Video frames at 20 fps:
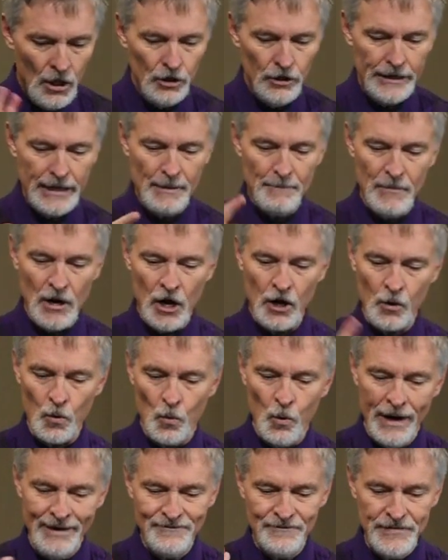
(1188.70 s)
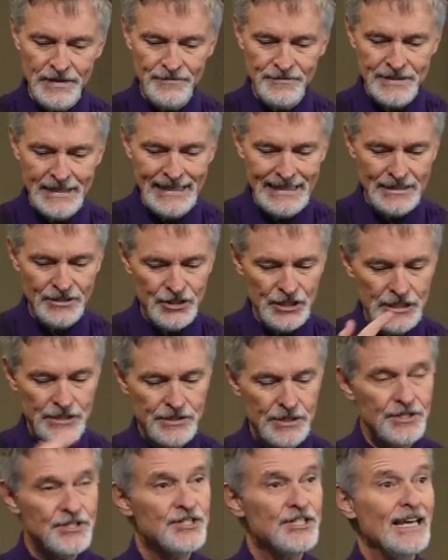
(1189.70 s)
Look at Mark 1:15.
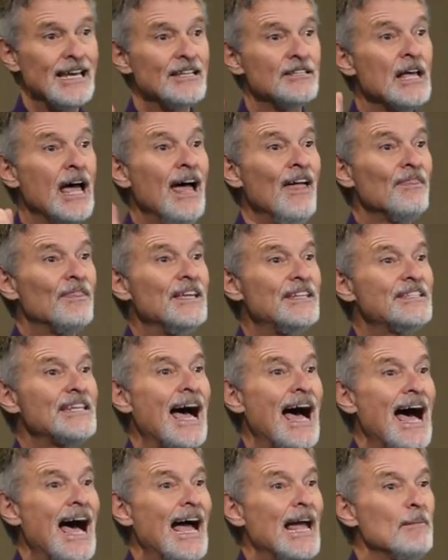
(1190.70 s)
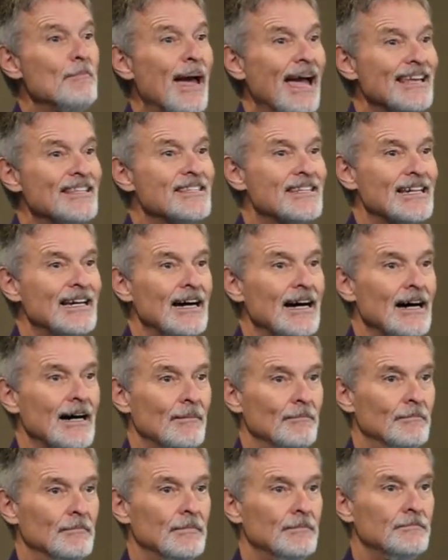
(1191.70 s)
Jesus says, the time has
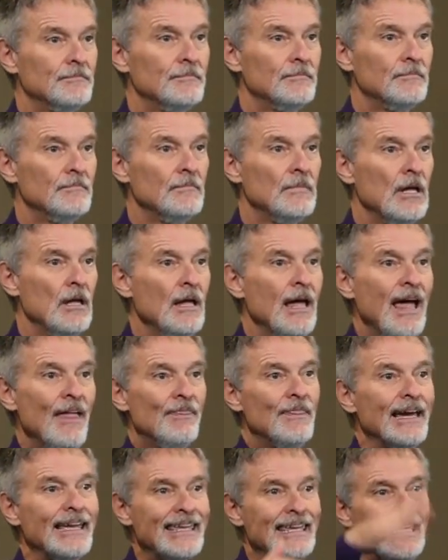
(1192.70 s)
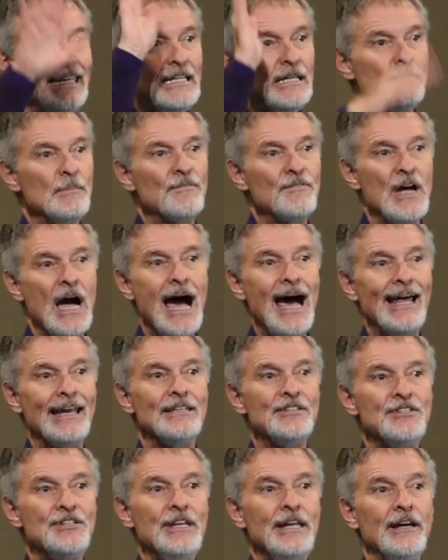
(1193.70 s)
come. The kingdom of God
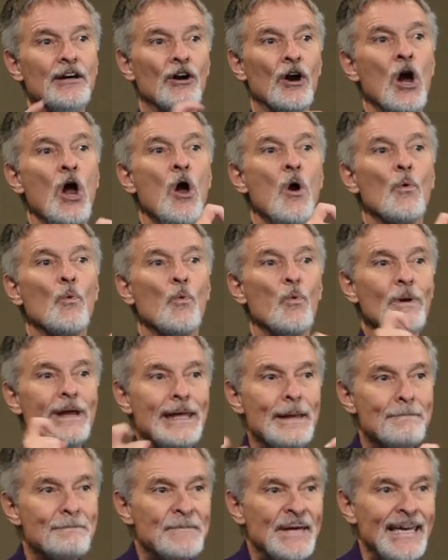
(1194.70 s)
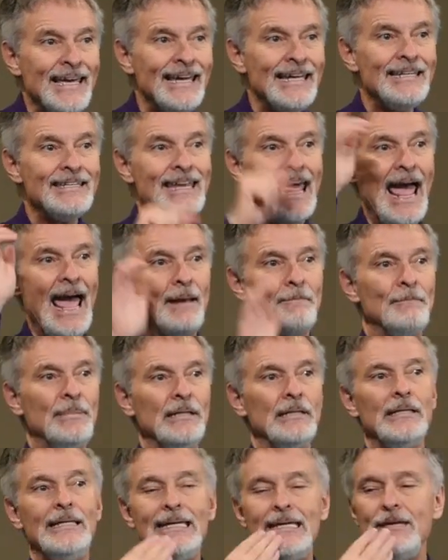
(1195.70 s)
is near. Repent and
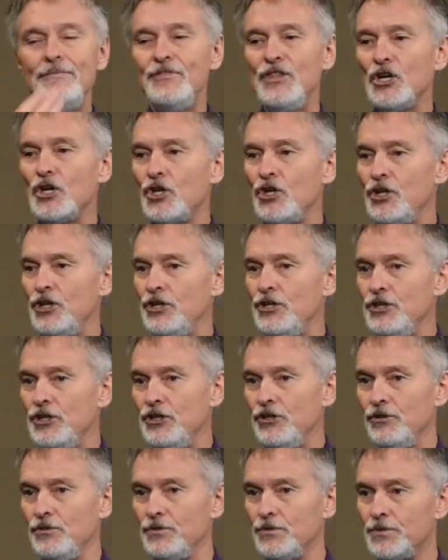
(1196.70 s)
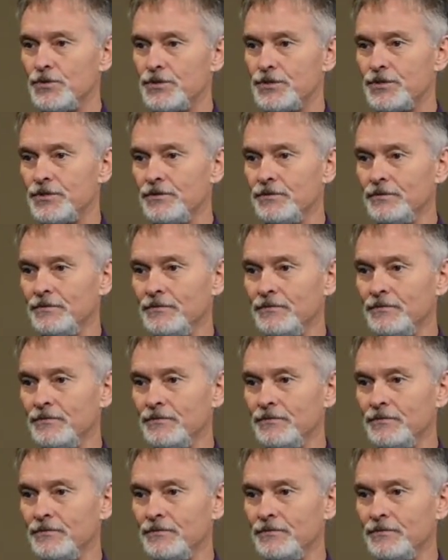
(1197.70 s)
believe the good news.